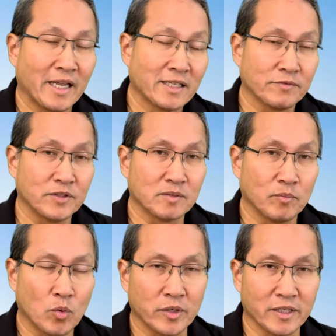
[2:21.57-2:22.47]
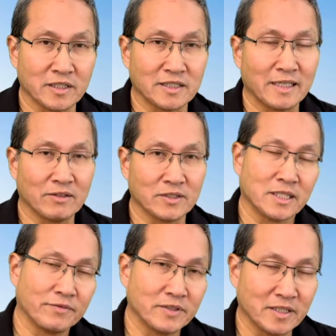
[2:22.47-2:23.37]
As of this morning, it's down
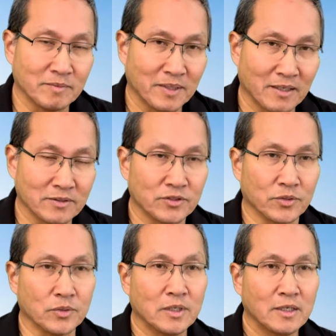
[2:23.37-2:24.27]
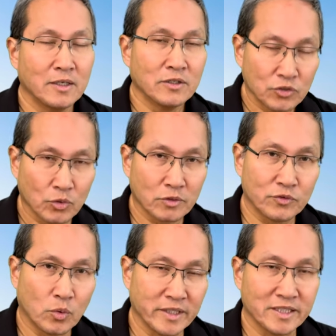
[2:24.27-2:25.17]
17 pounds. So total of
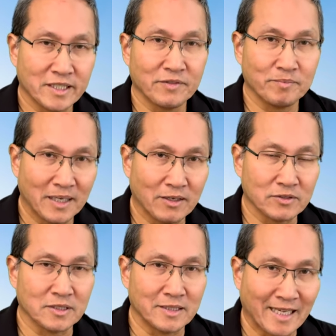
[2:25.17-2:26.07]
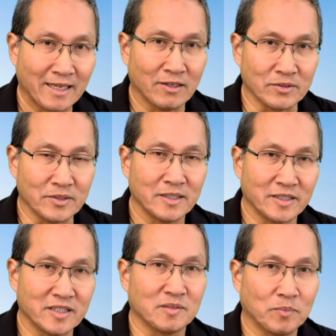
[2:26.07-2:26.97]
27 pounds down
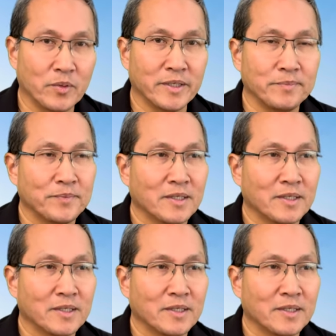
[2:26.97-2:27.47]
at this point.